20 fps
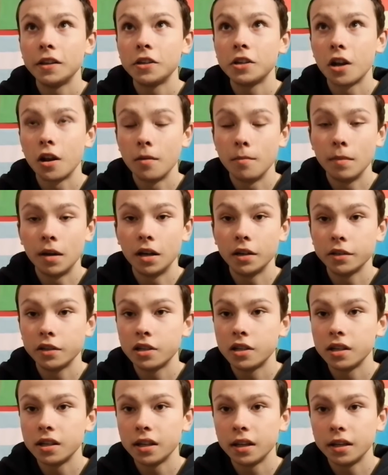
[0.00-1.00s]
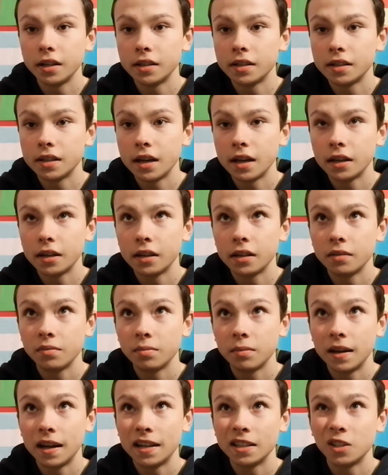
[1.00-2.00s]
show much in attack
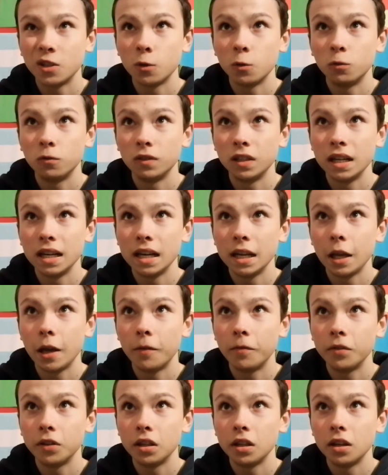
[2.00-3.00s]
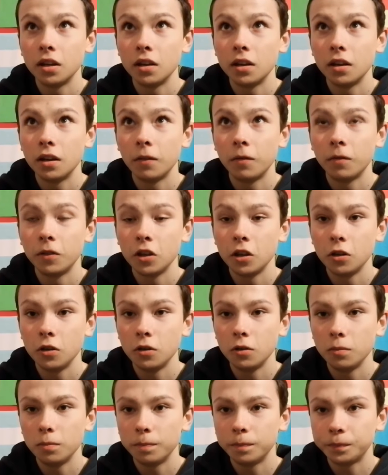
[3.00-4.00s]
at all, really, other than a
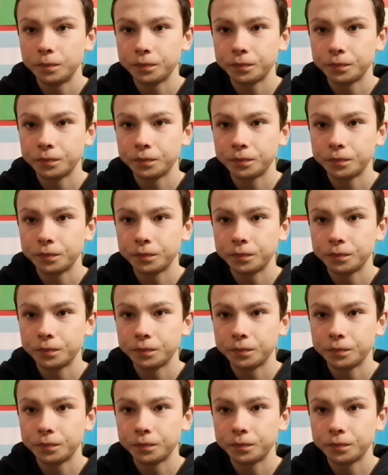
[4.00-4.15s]
few